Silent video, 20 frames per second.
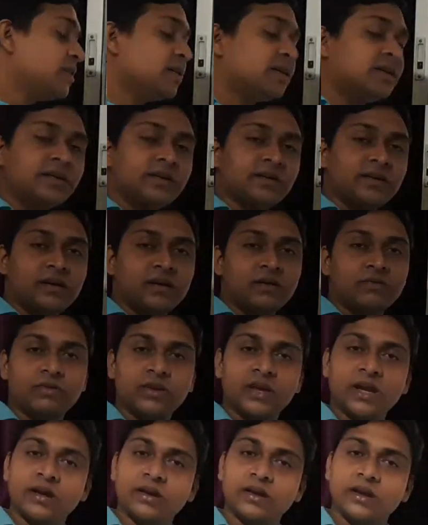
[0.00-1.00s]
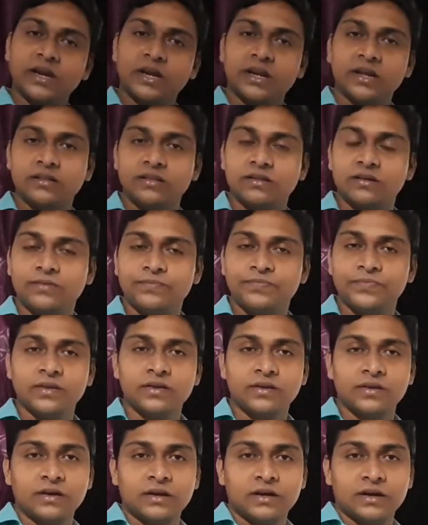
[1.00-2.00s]
with 100 we are getting the
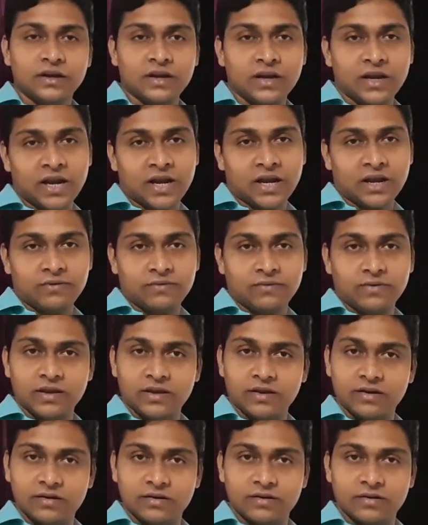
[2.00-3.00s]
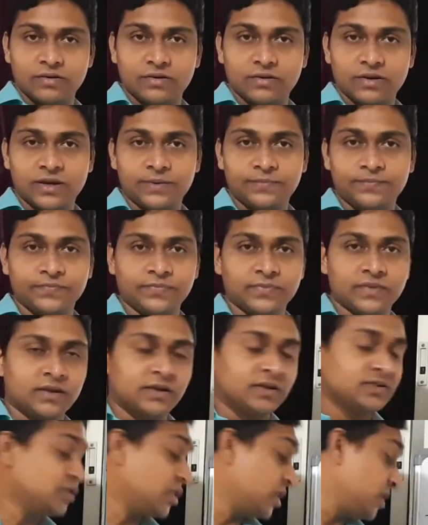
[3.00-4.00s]
relative error. Okay,
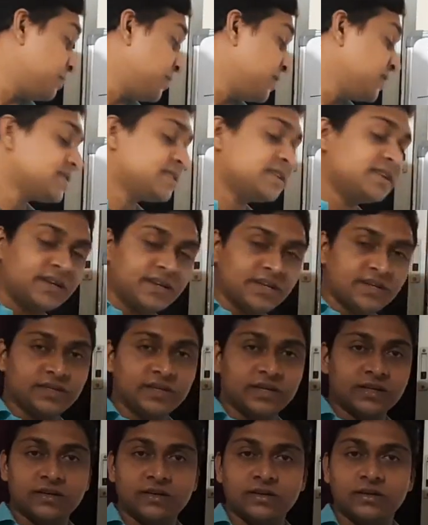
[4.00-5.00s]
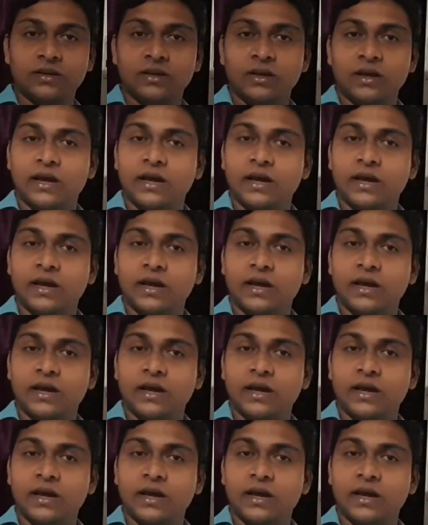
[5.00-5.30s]
sorry, percentage error.